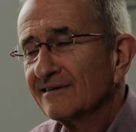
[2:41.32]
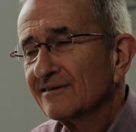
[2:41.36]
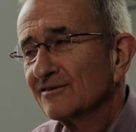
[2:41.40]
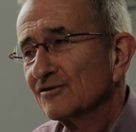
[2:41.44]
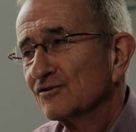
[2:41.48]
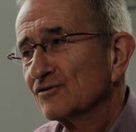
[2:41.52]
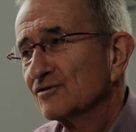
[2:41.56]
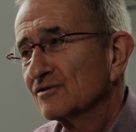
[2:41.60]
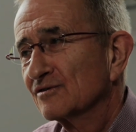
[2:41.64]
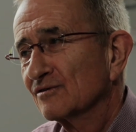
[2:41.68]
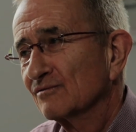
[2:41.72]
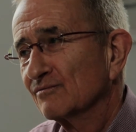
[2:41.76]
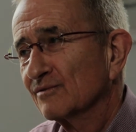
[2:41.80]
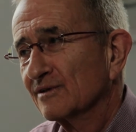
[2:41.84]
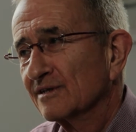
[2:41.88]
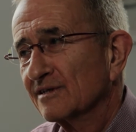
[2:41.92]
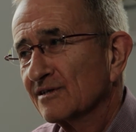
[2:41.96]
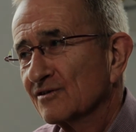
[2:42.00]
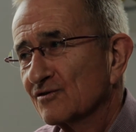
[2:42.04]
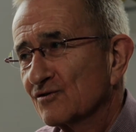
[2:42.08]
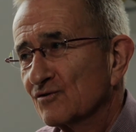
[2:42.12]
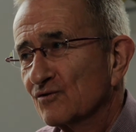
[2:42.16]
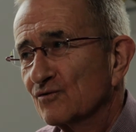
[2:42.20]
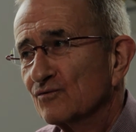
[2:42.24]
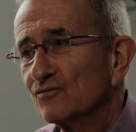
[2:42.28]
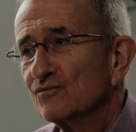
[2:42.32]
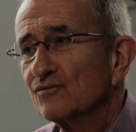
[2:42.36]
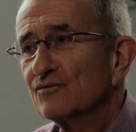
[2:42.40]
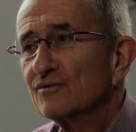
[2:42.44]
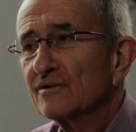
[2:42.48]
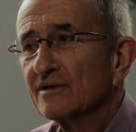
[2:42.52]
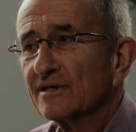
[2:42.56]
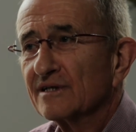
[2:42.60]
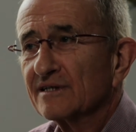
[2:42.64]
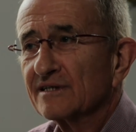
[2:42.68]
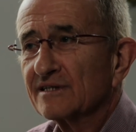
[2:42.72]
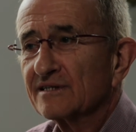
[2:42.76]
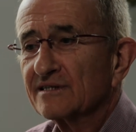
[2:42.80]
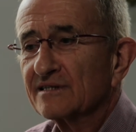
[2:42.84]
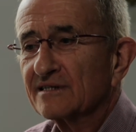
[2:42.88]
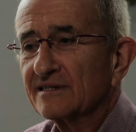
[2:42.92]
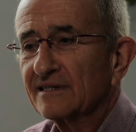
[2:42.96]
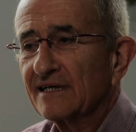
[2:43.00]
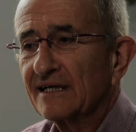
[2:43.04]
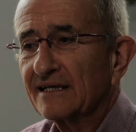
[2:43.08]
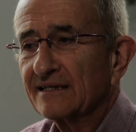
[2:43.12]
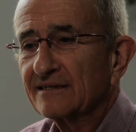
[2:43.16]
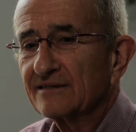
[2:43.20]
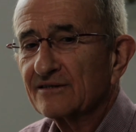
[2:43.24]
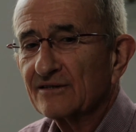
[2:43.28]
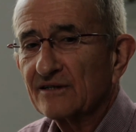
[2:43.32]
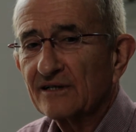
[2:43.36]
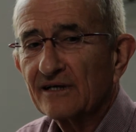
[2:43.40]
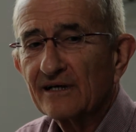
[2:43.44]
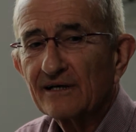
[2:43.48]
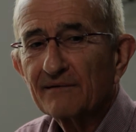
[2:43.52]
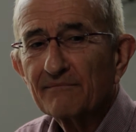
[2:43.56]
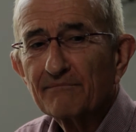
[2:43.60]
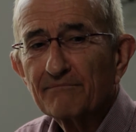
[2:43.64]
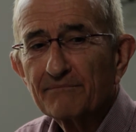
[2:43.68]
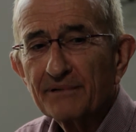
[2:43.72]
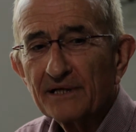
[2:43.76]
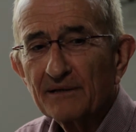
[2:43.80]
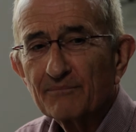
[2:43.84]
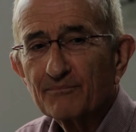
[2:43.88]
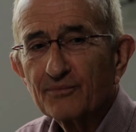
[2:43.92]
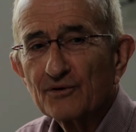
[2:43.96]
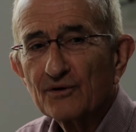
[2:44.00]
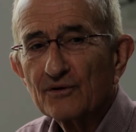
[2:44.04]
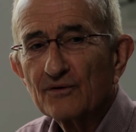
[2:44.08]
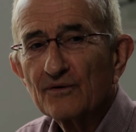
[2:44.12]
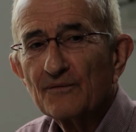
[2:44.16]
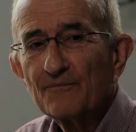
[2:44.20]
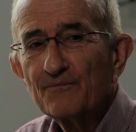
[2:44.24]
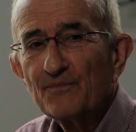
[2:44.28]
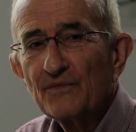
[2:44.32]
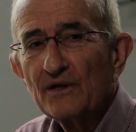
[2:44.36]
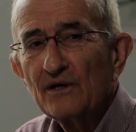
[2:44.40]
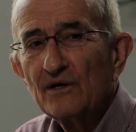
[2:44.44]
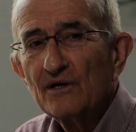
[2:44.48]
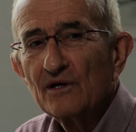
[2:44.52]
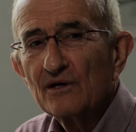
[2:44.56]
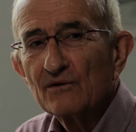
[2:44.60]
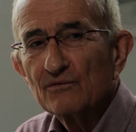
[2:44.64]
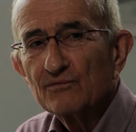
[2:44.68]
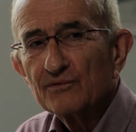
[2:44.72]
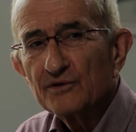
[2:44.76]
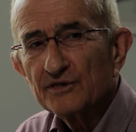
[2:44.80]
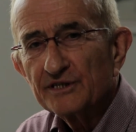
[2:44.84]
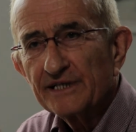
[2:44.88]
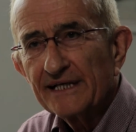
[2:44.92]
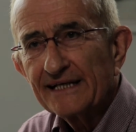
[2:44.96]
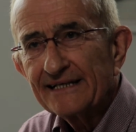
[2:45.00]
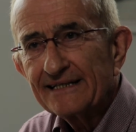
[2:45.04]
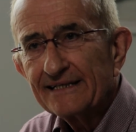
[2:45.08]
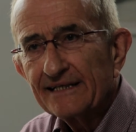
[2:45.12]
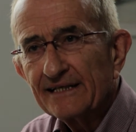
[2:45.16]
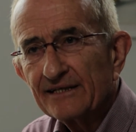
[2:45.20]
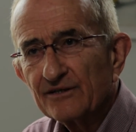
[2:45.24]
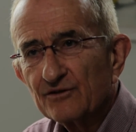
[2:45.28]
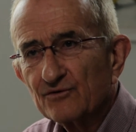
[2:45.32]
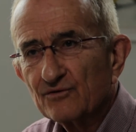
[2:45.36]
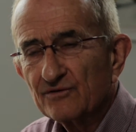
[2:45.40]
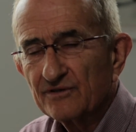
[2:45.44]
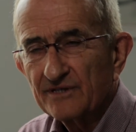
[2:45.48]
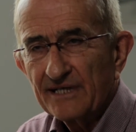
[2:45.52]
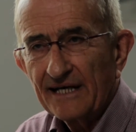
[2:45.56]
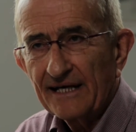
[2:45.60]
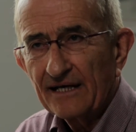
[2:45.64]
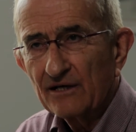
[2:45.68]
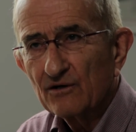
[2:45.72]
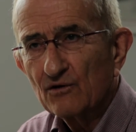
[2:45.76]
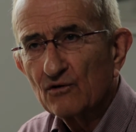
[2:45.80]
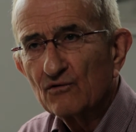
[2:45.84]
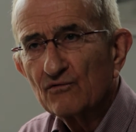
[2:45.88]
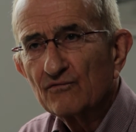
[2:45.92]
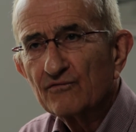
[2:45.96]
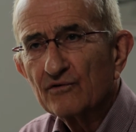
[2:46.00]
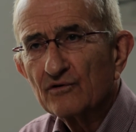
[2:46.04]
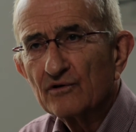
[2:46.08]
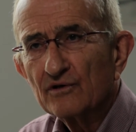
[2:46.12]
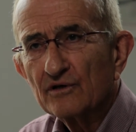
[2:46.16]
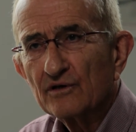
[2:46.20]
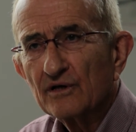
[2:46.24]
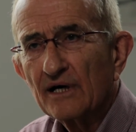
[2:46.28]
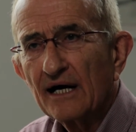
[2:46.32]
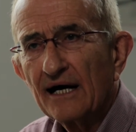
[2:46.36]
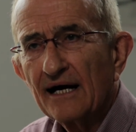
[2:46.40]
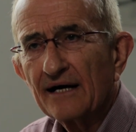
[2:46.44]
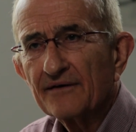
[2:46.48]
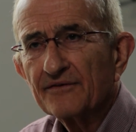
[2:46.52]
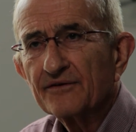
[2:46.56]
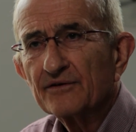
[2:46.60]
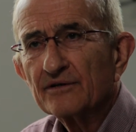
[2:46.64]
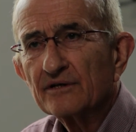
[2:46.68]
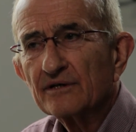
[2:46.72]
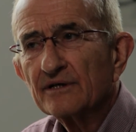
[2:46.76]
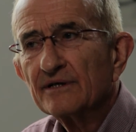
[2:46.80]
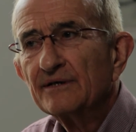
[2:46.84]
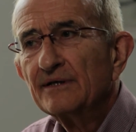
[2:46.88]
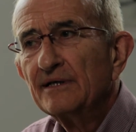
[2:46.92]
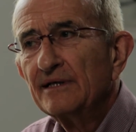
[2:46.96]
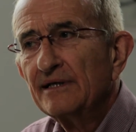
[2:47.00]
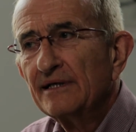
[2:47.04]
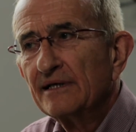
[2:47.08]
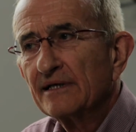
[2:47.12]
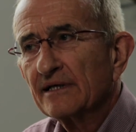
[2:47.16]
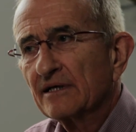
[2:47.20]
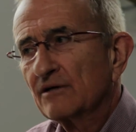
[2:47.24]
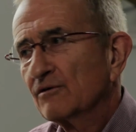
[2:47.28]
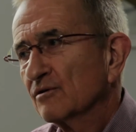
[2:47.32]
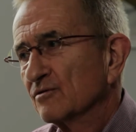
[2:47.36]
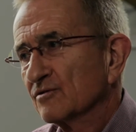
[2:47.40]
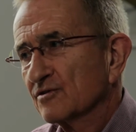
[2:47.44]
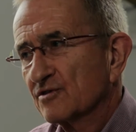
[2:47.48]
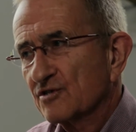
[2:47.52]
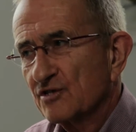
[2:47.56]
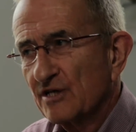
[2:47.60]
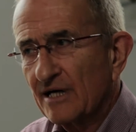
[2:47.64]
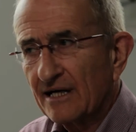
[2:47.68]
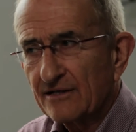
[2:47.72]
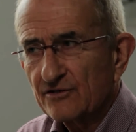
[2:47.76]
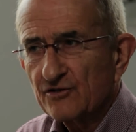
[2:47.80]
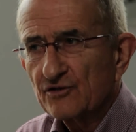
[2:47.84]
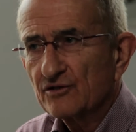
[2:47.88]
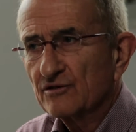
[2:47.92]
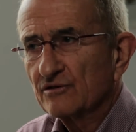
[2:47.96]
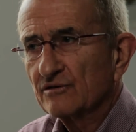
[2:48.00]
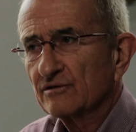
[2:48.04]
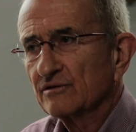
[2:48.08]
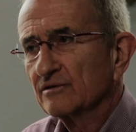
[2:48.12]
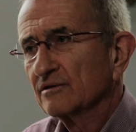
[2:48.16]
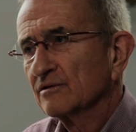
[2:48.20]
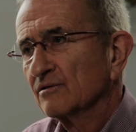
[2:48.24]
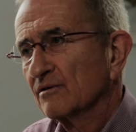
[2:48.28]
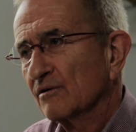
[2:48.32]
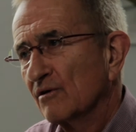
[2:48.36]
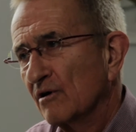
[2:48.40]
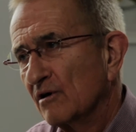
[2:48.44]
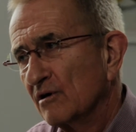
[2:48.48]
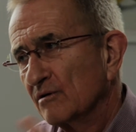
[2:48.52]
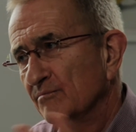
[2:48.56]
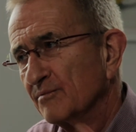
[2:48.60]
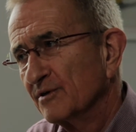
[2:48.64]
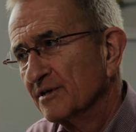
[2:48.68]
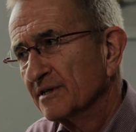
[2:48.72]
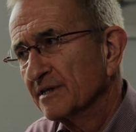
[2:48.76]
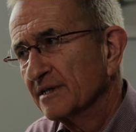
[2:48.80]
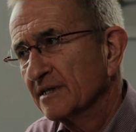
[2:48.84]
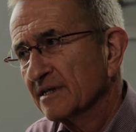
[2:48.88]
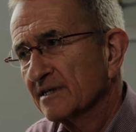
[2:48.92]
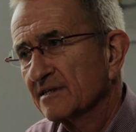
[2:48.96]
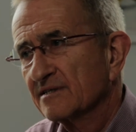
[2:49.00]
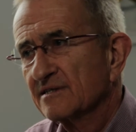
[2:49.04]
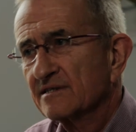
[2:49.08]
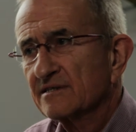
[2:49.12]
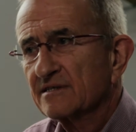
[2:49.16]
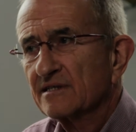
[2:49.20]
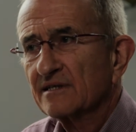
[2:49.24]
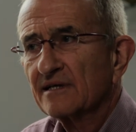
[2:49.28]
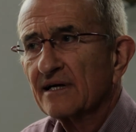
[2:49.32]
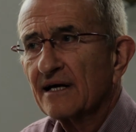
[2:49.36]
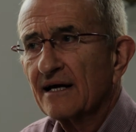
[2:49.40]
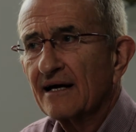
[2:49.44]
So what is new is that people were ready to take over other construction, urbanists,